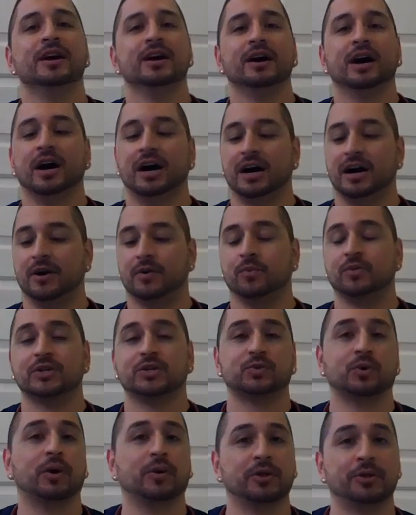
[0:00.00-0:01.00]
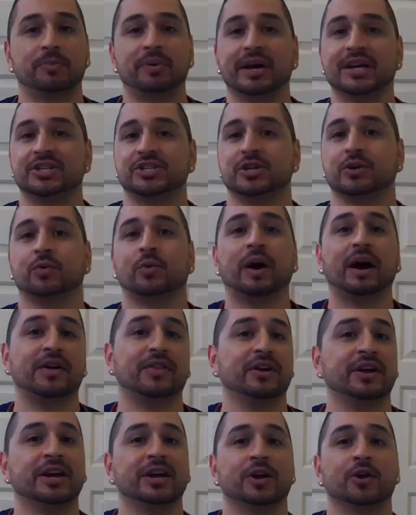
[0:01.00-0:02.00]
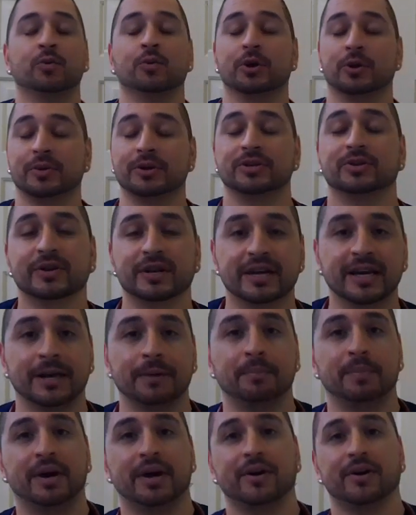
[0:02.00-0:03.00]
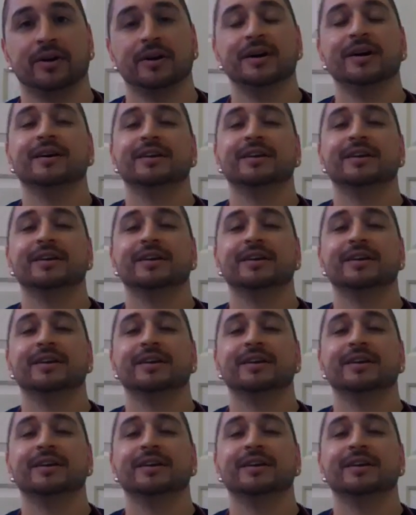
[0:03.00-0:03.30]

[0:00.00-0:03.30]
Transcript: Uh, what's wrong with the patient? Why are they here? What are we going to do to get them better?